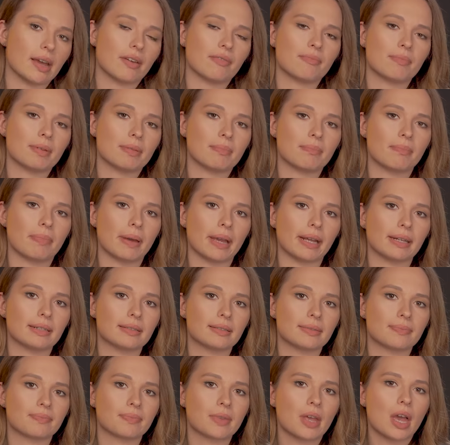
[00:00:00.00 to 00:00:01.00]
have been paid.
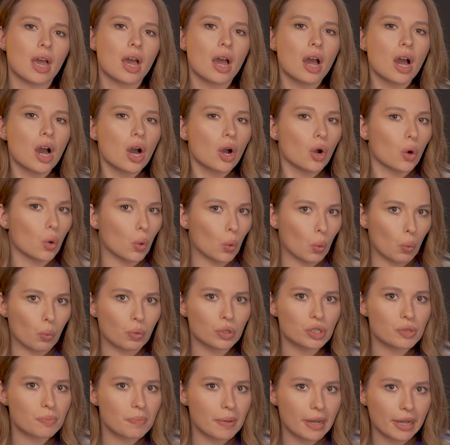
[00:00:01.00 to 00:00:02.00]
Who
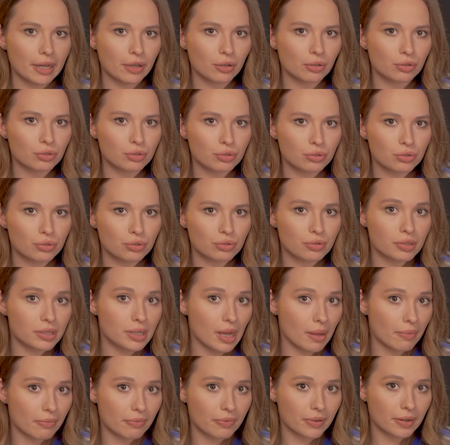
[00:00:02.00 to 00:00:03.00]
would pay you to do
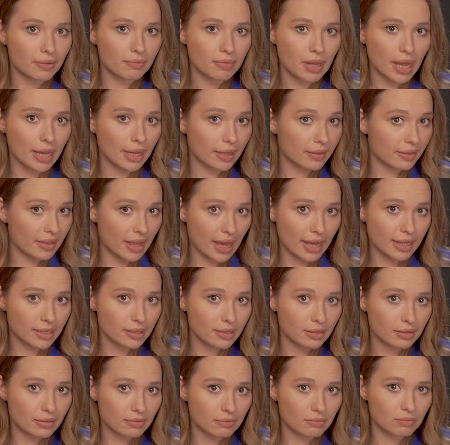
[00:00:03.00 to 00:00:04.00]
something like that?
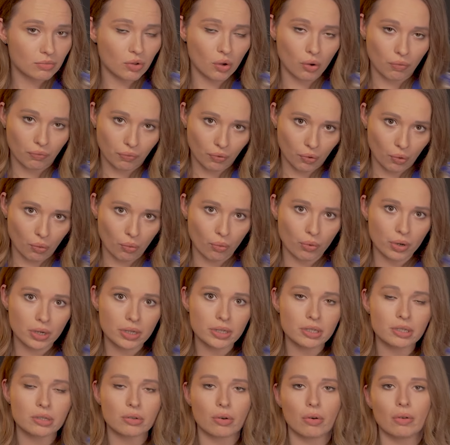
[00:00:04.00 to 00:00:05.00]
Of
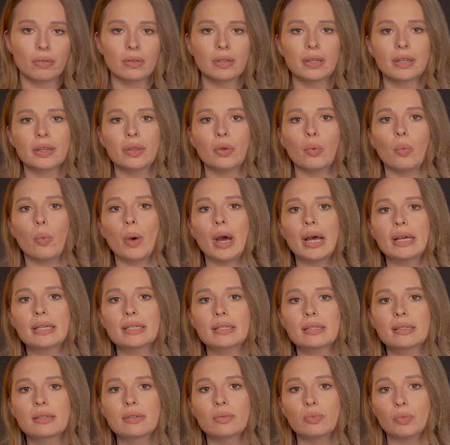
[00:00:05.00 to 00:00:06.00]
course, only the
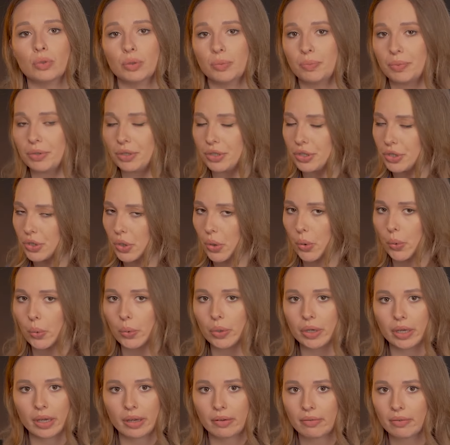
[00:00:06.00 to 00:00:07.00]
West would be so
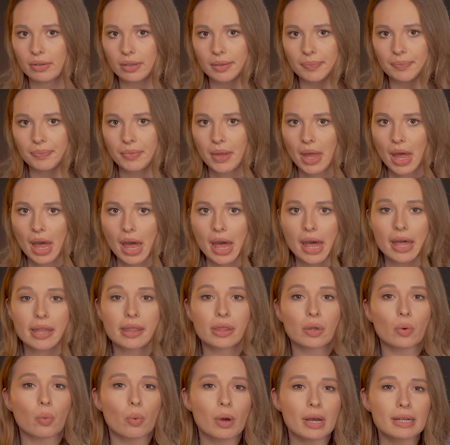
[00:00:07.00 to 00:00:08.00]
evil.
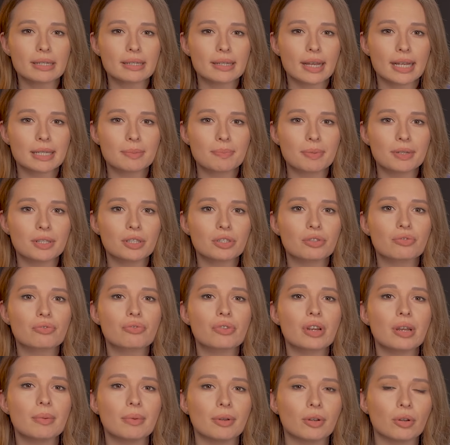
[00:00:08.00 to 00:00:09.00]
The West has been
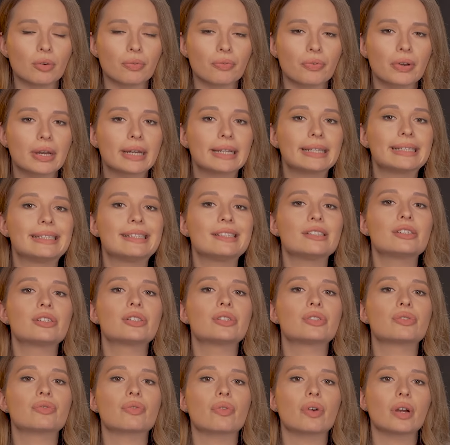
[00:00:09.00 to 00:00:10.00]
dreaming of
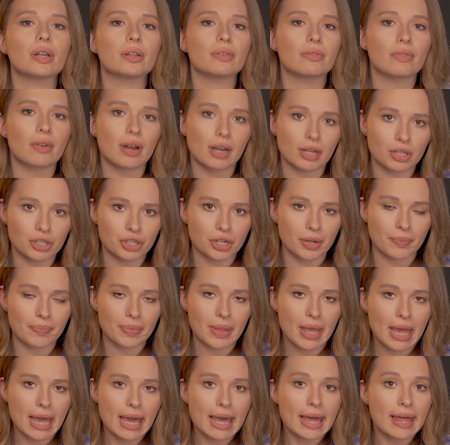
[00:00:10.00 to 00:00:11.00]
destroying Russia.
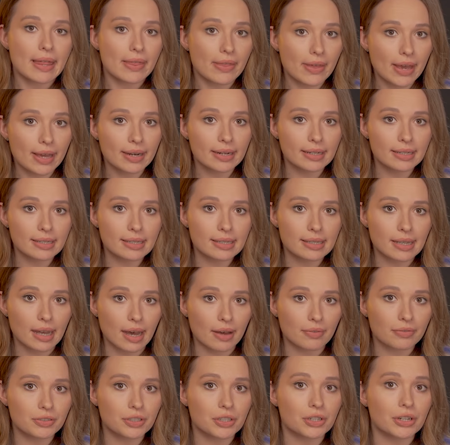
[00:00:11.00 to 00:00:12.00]
That is,
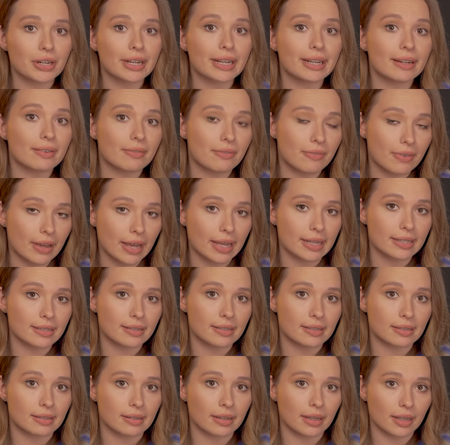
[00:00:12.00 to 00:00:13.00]
after
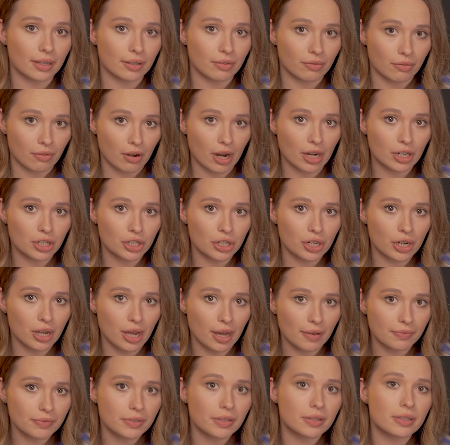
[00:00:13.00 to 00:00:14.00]
investing in Russia
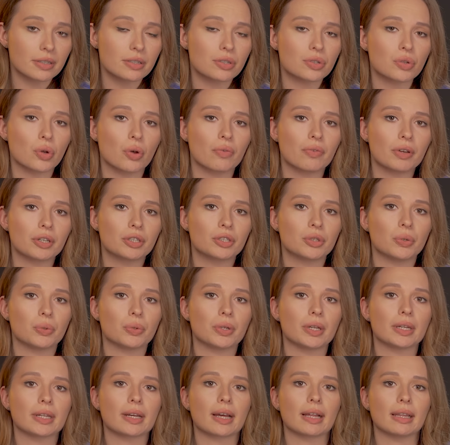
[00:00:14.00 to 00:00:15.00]
after the Soviet
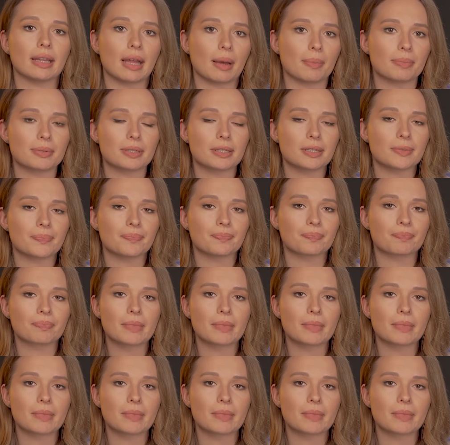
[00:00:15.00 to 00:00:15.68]
Union collapsed.